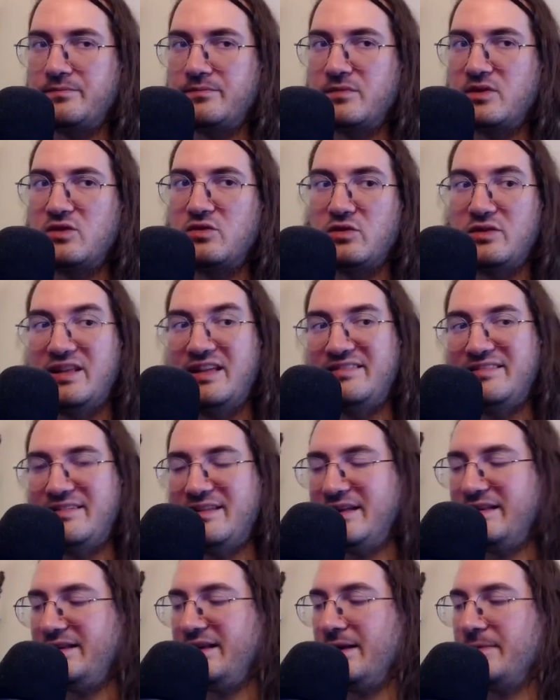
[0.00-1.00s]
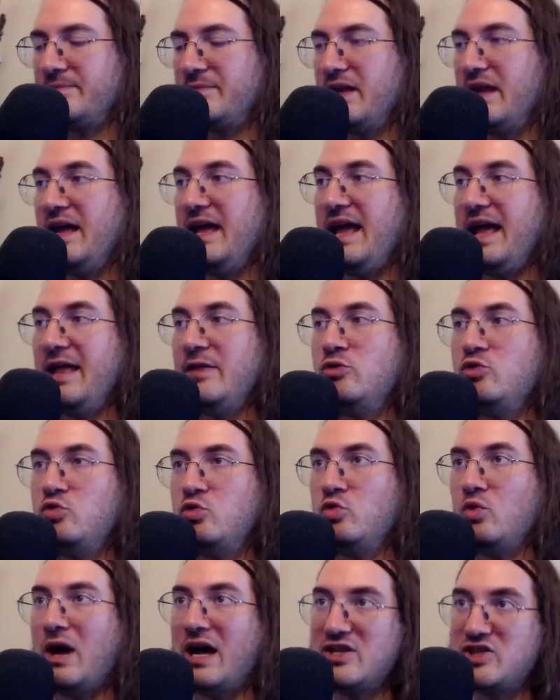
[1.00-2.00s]
So that's the idea. And
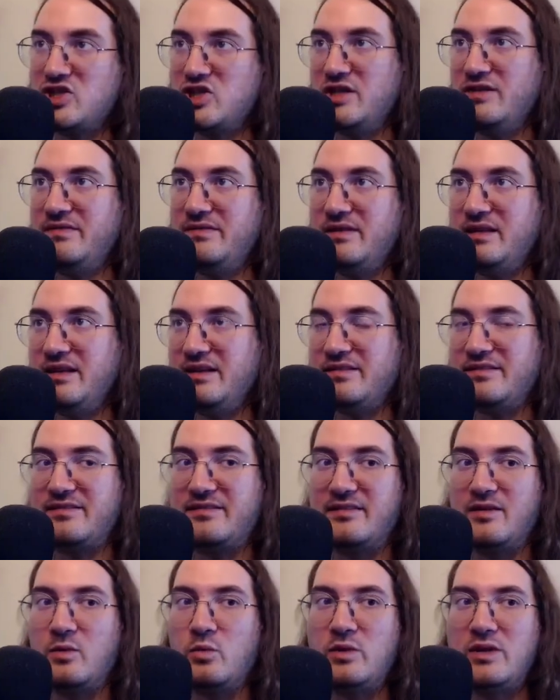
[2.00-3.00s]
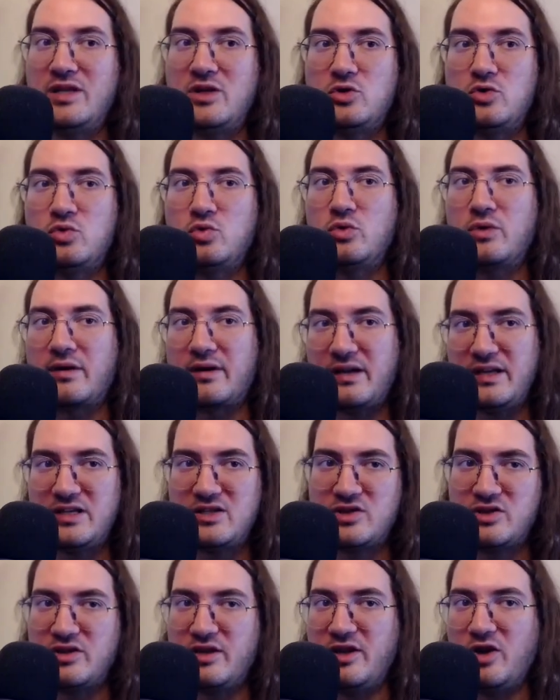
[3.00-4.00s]
to achieve this, we need to
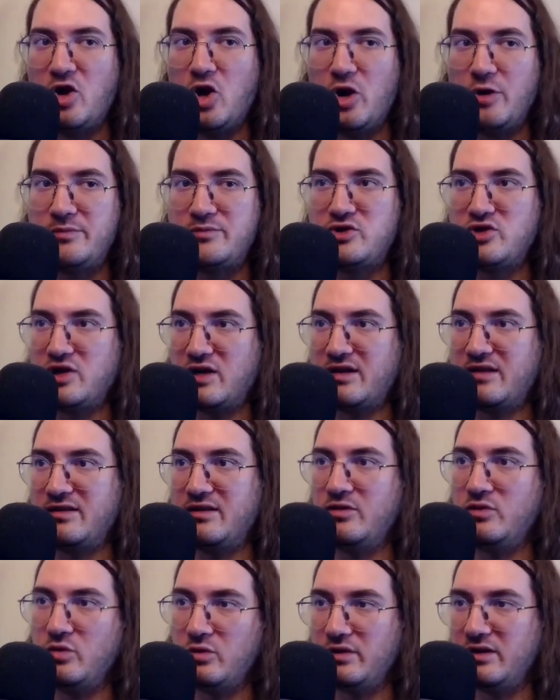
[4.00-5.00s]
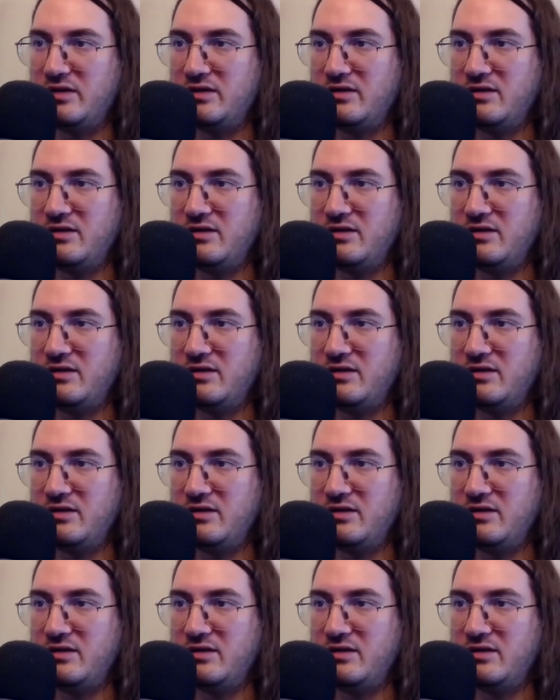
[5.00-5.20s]
reach the object unit.